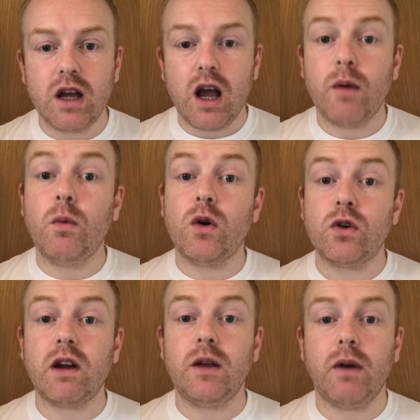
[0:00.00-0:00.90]
and what a
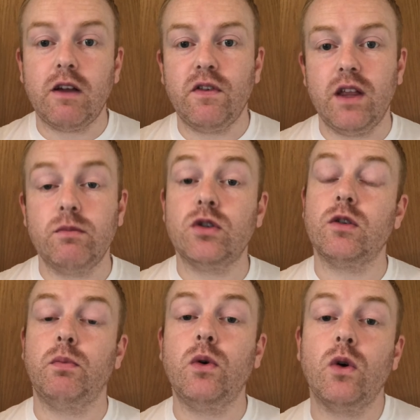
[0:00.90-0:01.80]
great way for them to
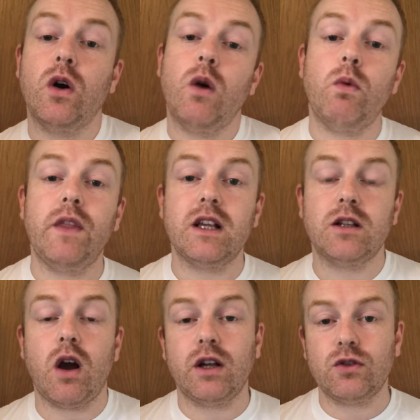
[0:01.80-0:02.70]
support when they're
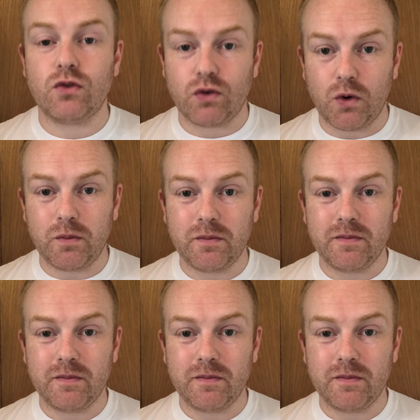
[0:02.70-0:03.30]
starting to crawl.